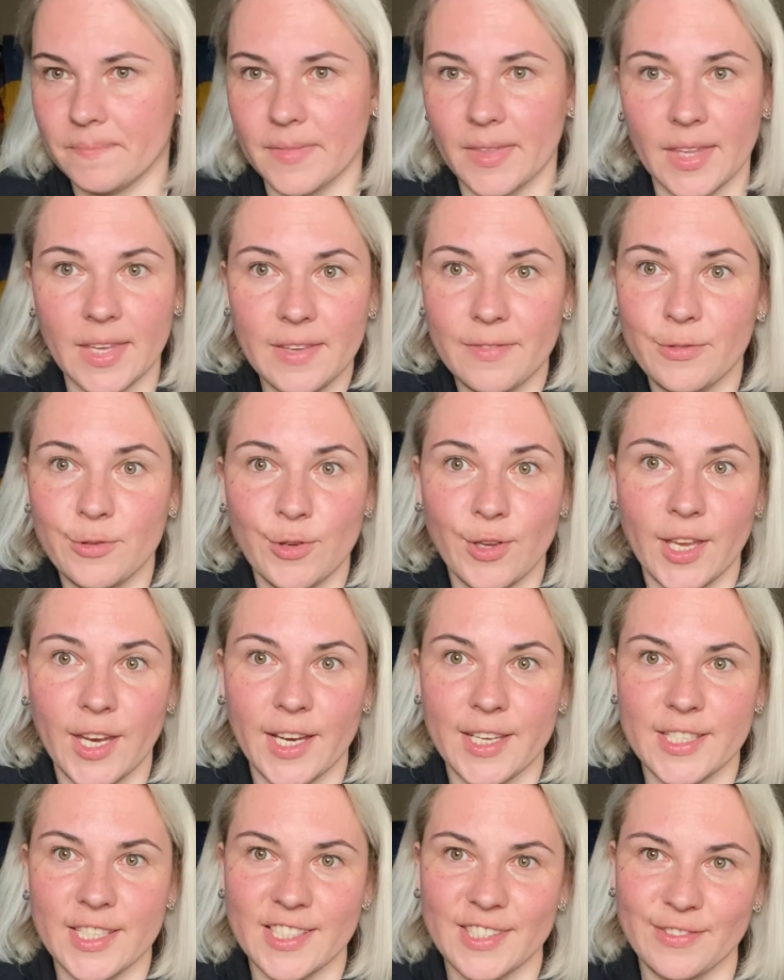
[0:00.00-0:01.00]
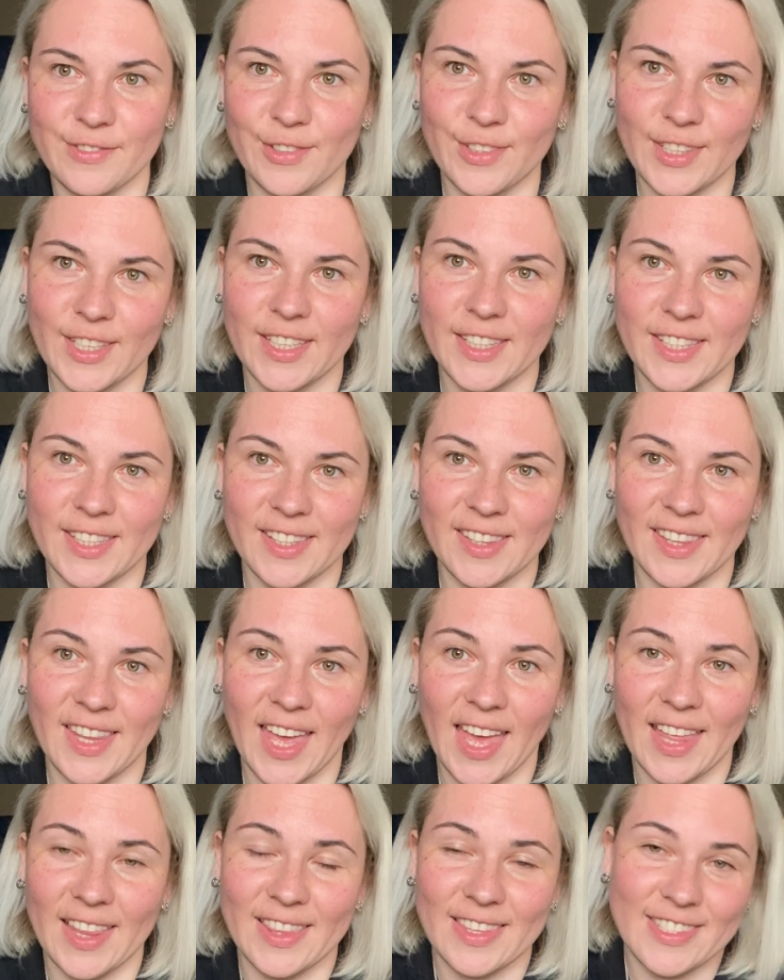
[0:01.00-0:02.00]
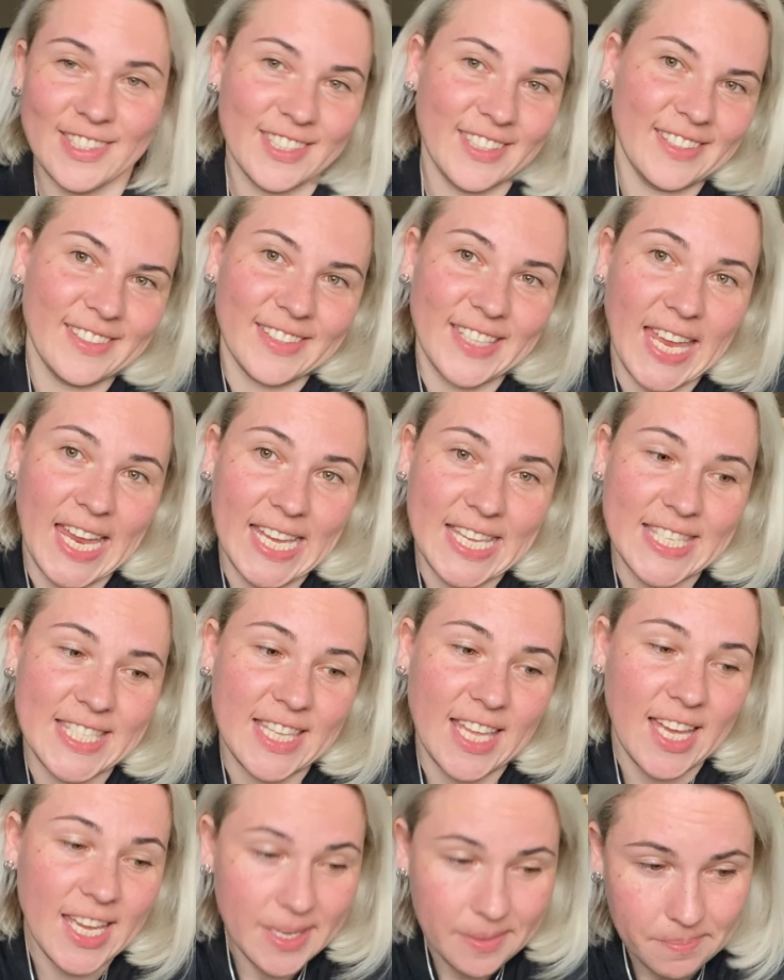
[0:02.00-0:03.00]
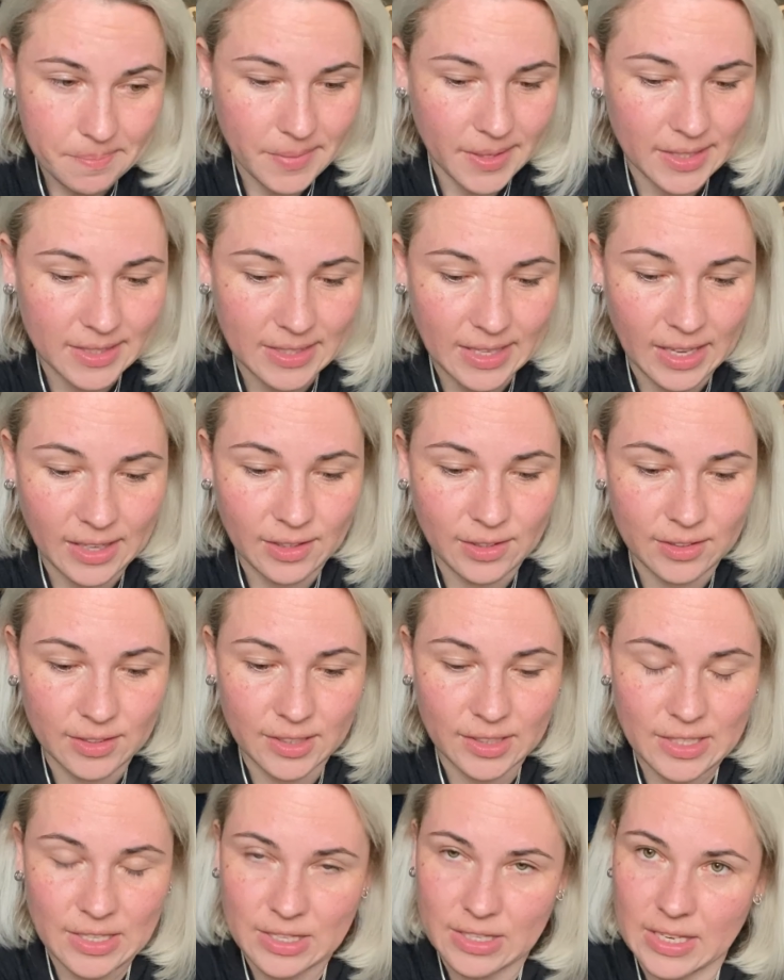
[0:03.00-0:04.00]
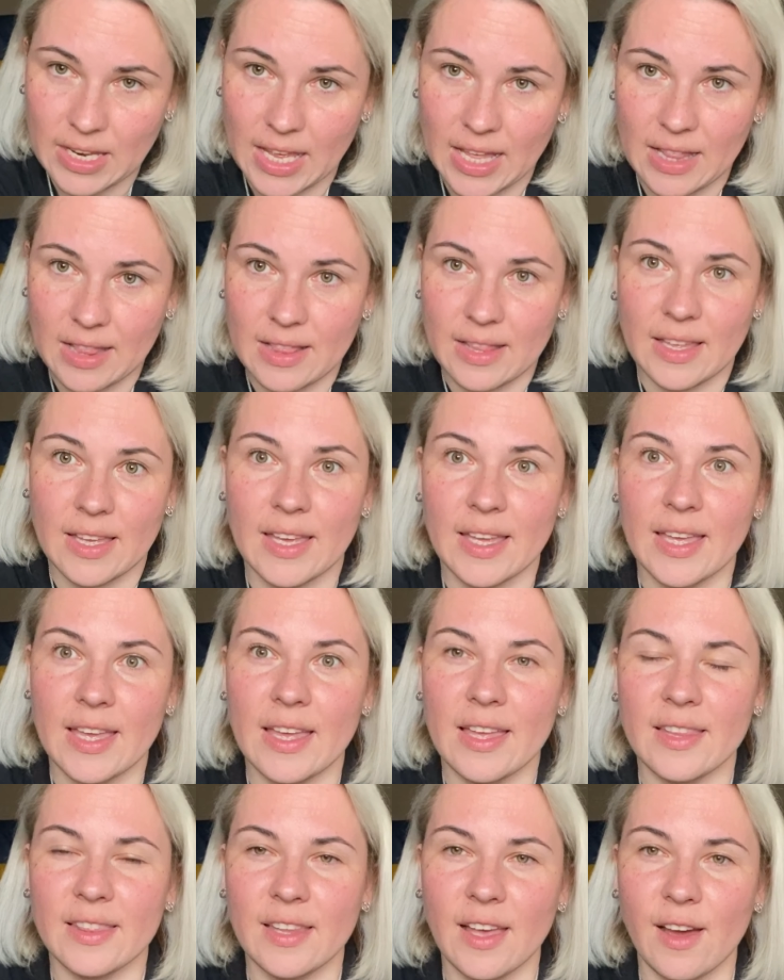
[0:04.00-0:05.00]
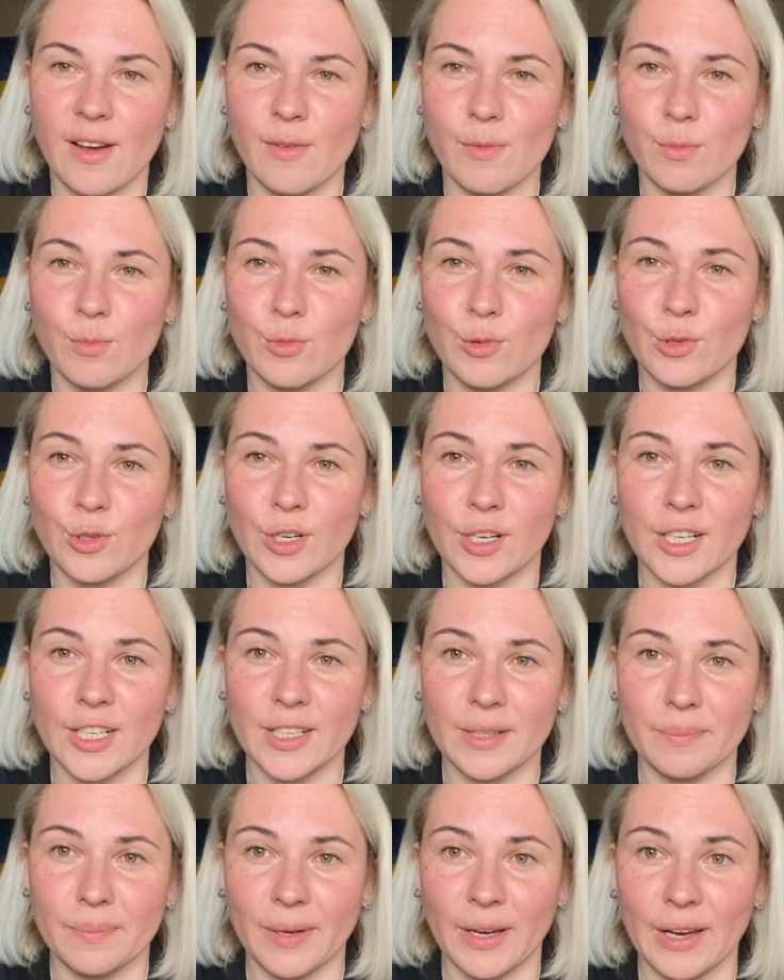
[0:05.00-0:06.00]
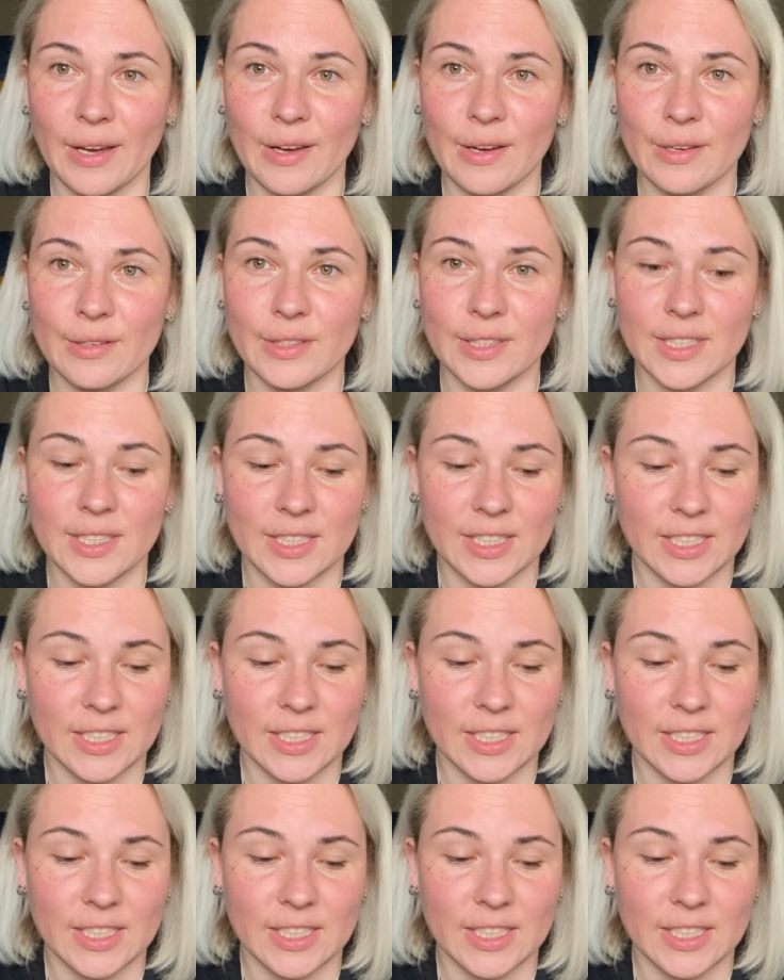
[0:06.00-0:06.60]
If you're here just for knitting, then see you next time, but I'm gonna tell now more about